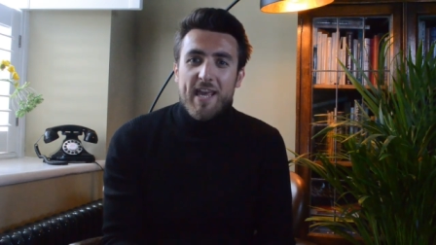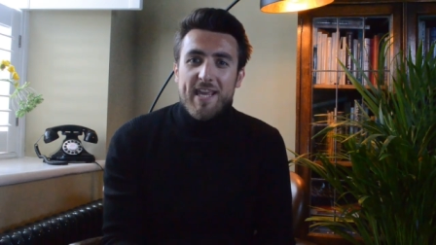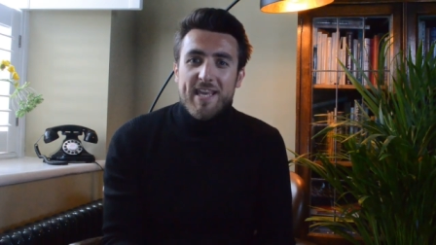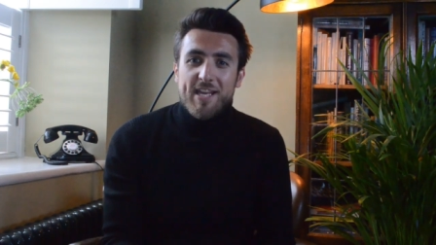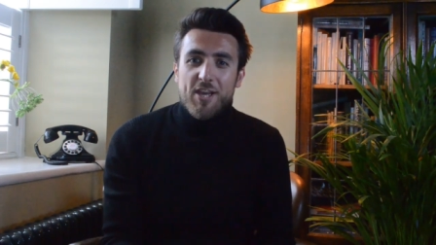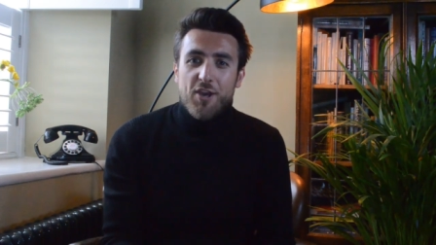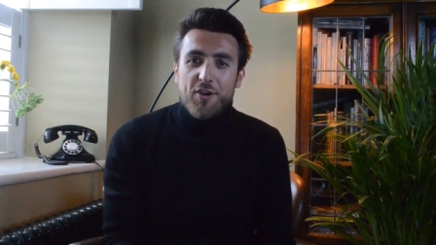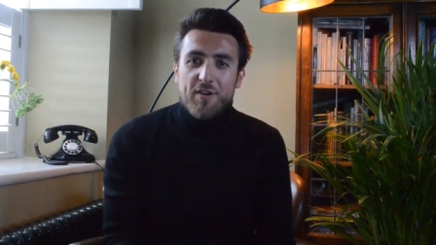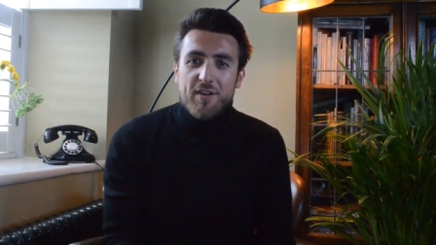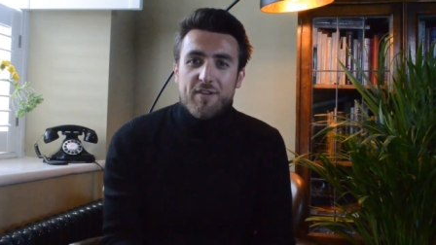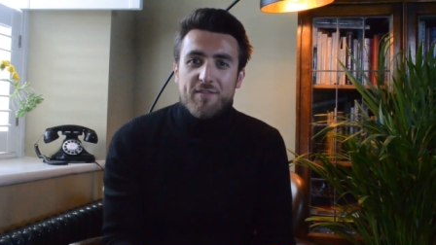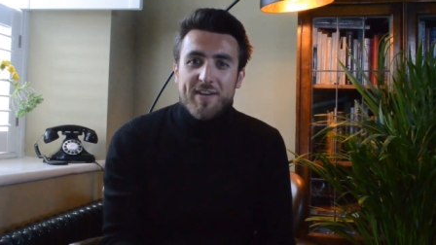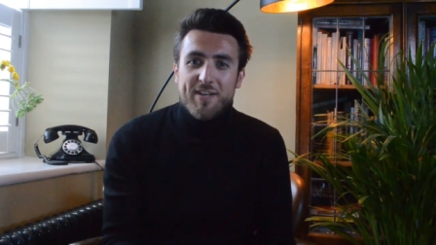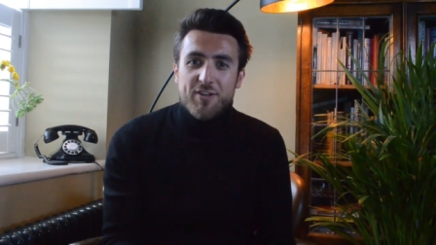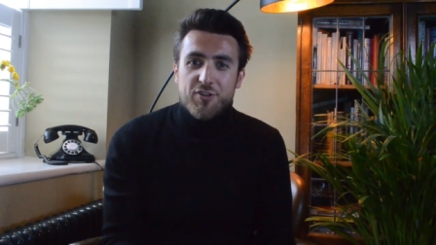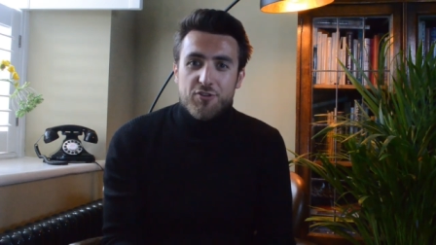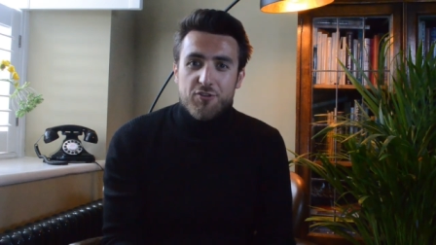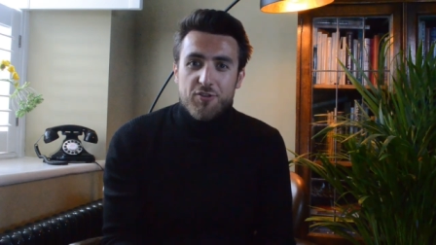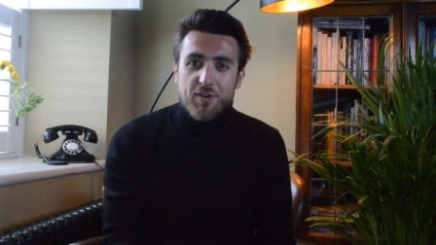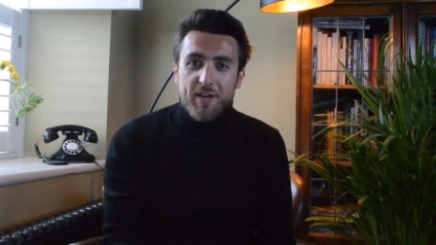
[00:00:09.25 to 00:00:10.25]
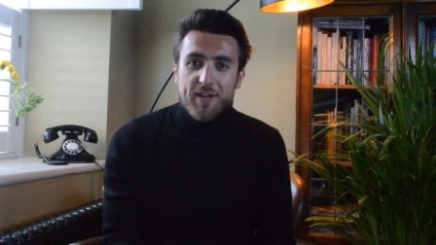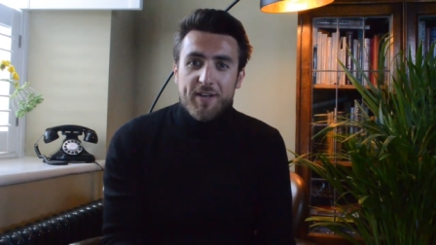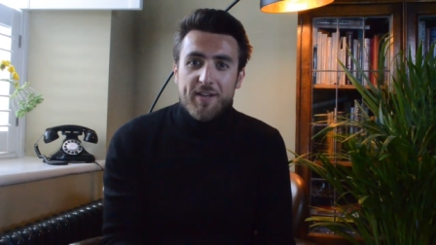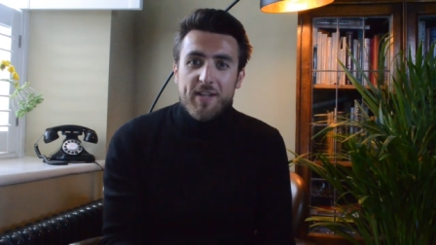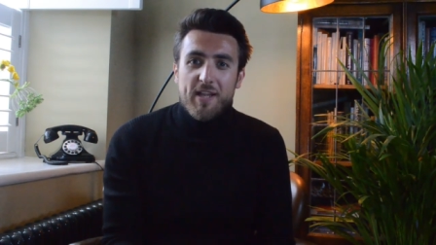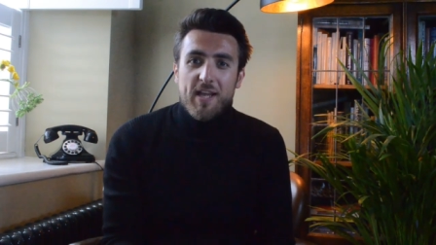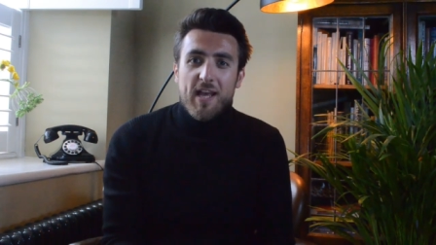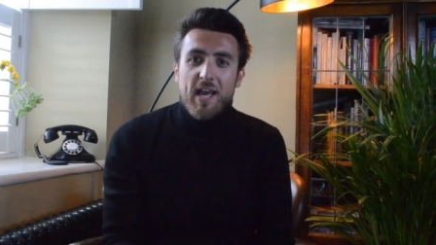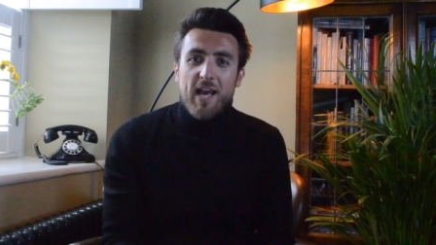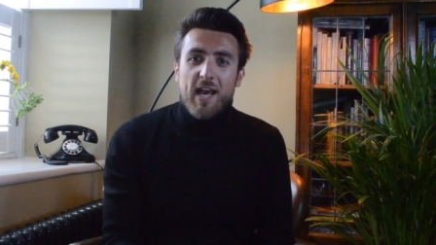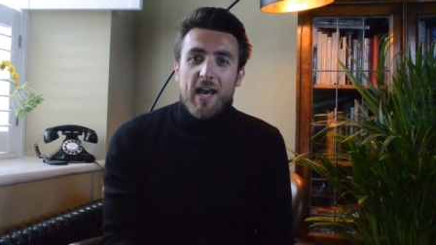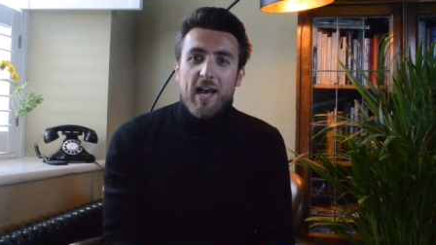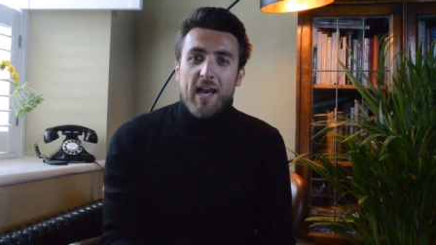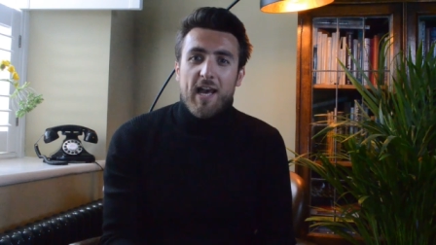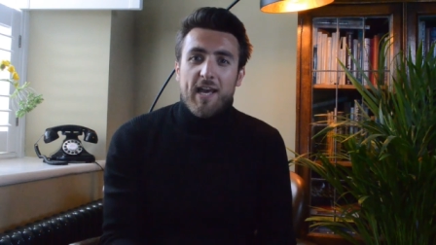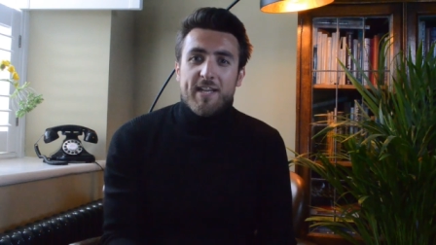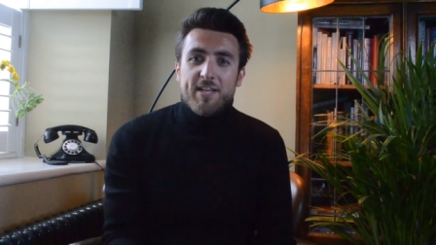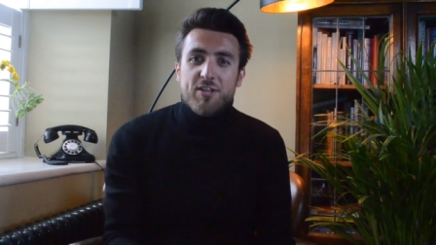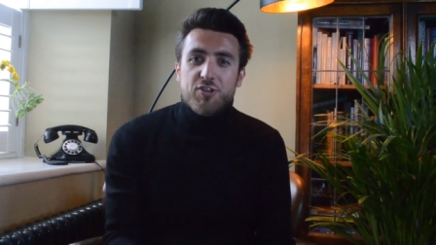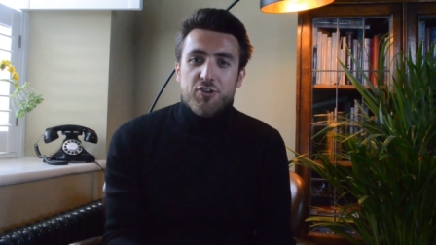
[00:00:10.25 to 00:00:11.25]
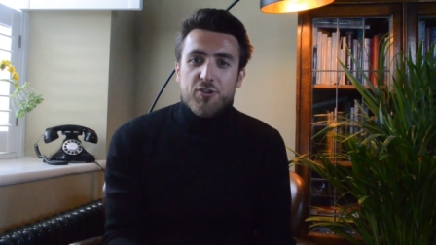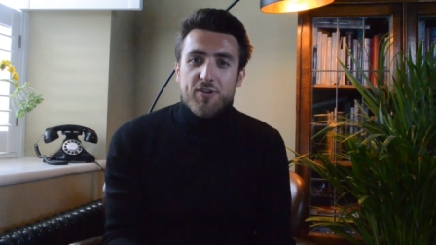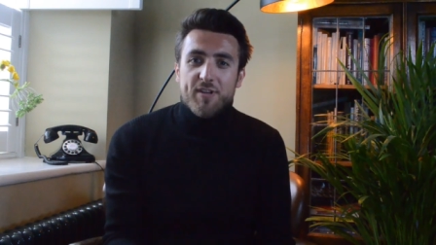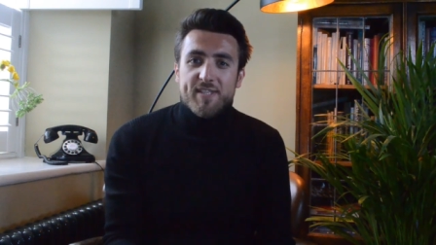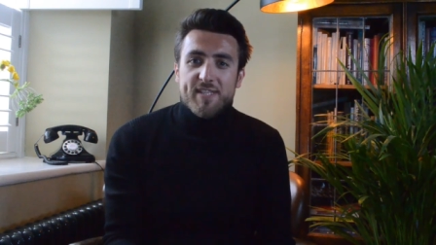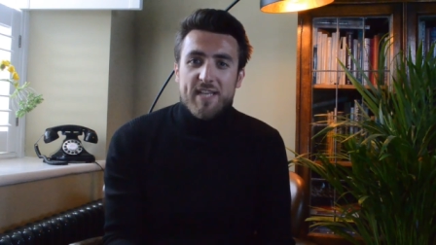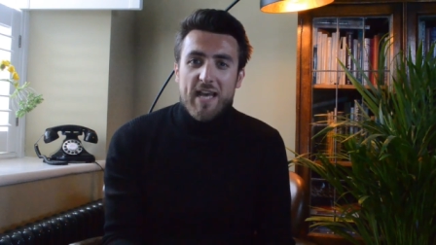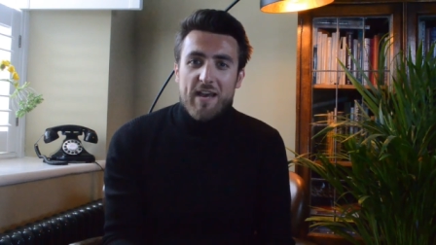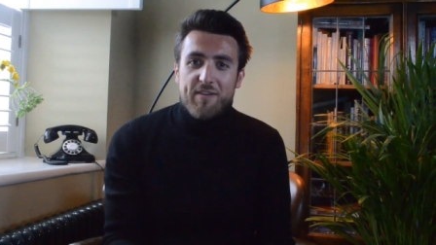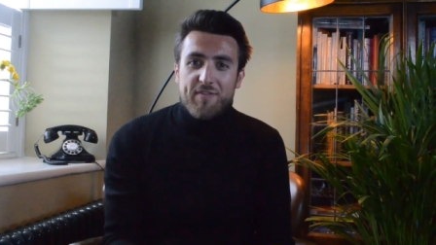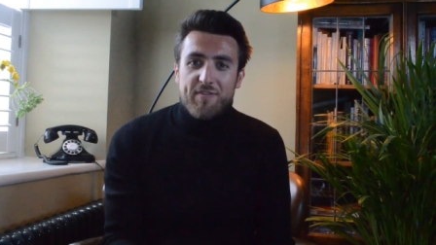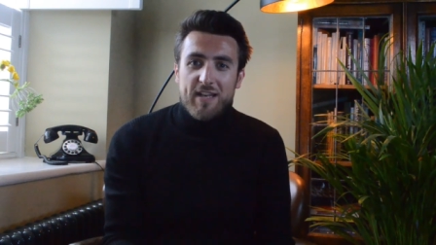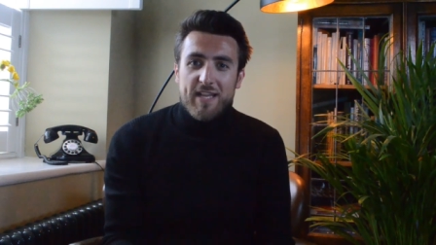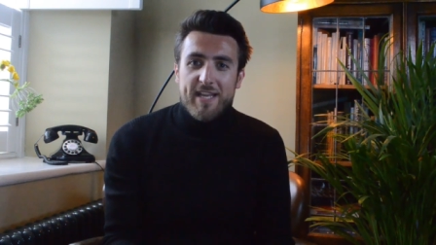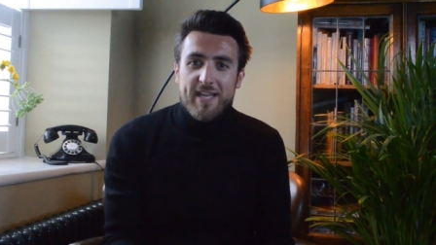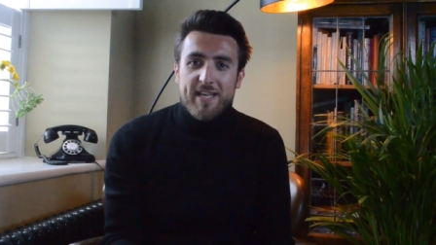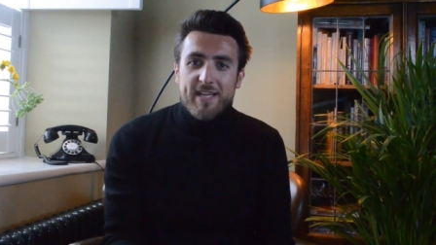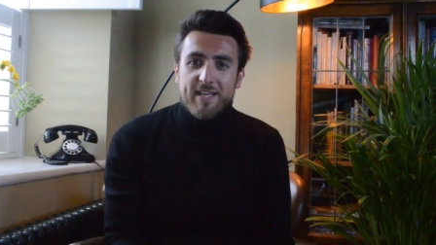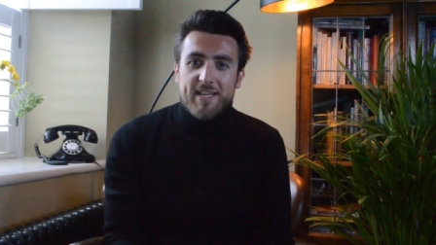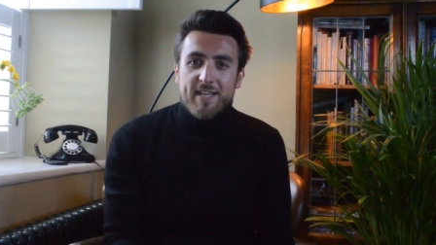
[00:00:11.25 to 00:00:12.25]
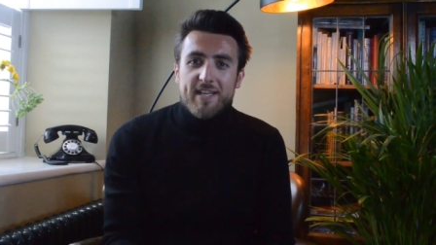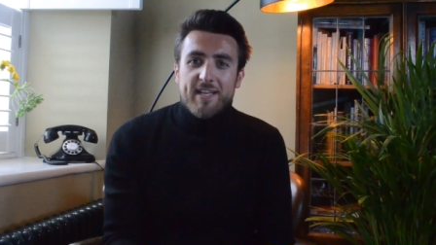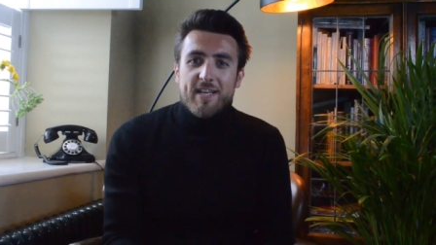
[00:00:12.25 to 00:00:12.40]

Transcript: eco adventurer, an endurance athlete,